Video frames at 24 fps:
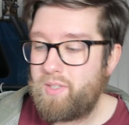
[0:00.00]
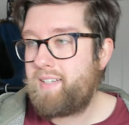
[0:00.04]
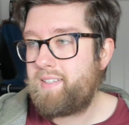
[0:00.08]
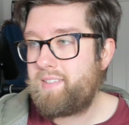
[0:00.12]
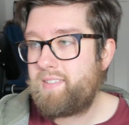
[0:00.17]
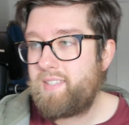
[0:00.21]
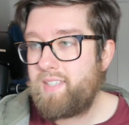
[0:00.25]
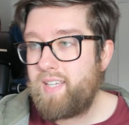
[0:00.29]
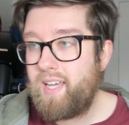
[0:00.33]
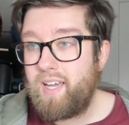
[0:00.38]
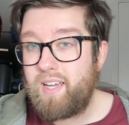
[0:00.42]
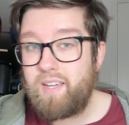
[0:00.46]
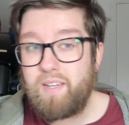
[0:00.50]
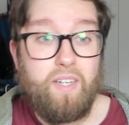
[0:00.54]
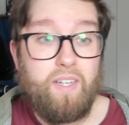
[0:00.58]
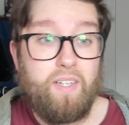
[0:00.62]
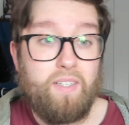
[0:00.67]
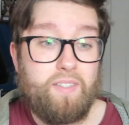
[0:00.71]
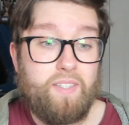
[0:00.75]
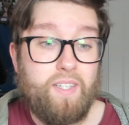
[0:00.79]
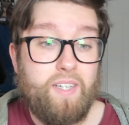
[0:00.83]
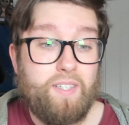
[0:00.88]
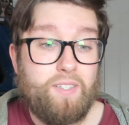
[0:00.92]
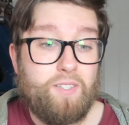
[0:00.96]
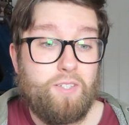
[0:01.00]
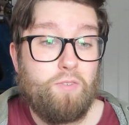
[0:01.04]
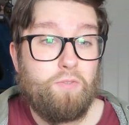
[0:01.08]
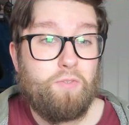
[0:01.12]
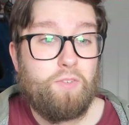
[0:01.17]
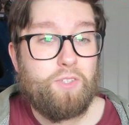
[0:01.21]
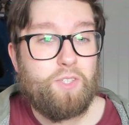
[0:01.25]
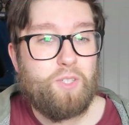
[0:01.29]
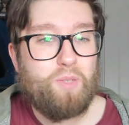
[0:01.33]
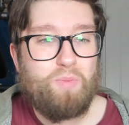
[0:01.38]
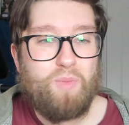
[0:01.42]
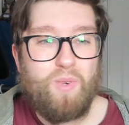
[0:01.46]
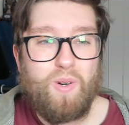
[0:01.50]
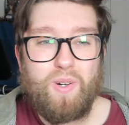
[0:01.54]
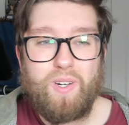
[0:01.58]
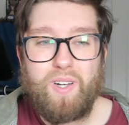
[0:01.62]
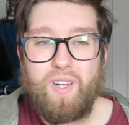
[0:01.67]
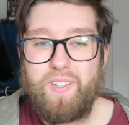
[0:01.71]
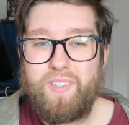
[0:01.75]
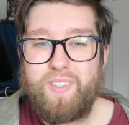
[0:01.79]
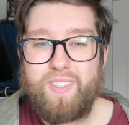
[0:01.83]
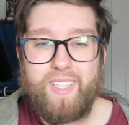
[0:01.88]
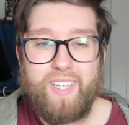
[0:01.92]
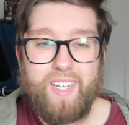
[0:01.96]
So yeah, see you soon for some more
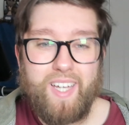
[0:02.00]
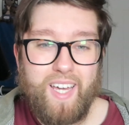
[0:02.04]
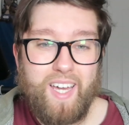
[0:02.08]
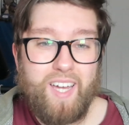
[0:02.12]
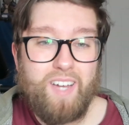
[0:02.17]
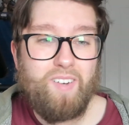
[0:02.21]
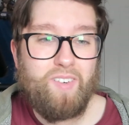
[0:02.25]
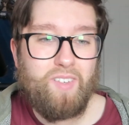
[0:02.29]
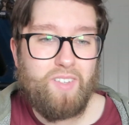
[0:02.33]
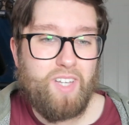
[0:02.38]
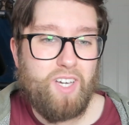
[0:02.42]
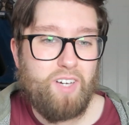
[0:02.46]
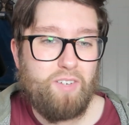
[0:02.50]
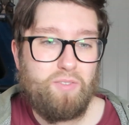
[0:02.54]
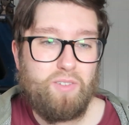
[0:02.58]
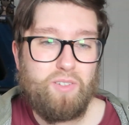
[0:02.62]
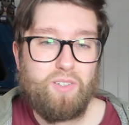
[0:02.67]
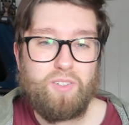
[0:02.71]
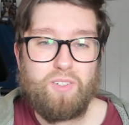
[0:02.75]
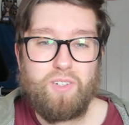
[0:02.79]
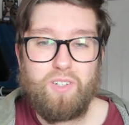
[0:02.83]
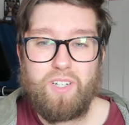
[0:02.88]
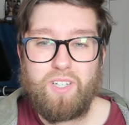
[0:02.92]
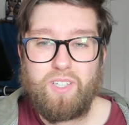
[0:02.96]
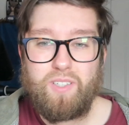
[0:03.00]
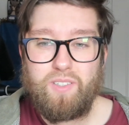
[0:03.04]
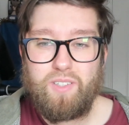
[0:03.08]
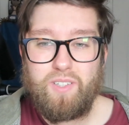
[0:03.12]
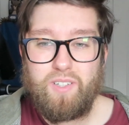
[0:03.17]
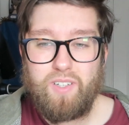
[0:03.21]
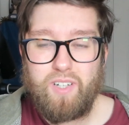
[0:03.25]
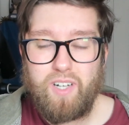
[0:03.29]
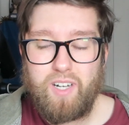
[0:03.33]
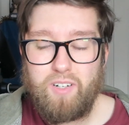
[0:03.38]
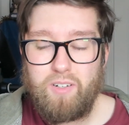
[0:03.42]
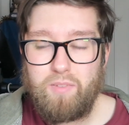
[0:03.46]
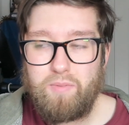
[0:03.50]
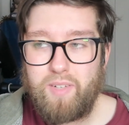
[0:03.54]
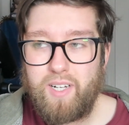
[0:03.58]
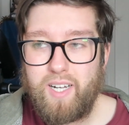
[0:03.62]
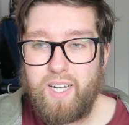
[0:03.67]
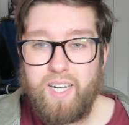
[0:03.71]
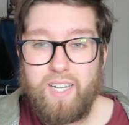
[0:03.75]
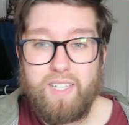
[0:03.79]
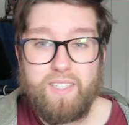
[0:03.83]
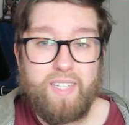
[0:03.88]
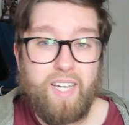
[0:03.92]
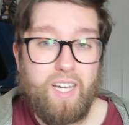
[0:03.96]
content here on the F1Chronicle.com,
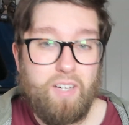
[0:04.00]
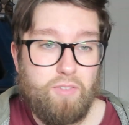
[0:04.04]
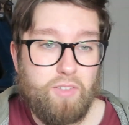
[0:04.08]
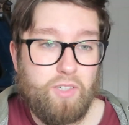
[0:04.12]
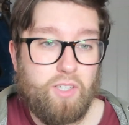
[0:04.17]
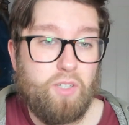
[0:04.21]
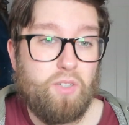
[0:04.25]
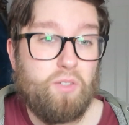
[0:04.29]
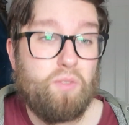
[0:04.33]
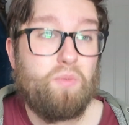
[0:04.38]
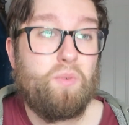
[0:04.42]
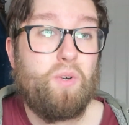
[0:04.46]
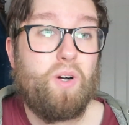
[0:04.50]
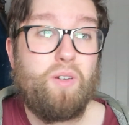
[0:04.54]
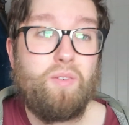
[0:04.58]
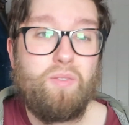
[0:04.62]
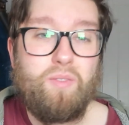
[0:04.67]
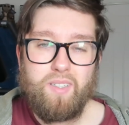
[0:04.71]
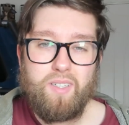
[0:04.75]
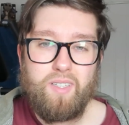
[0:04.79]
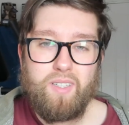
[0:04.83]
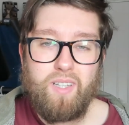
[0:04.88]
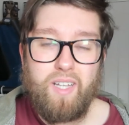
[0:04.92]
guys. Have a good one.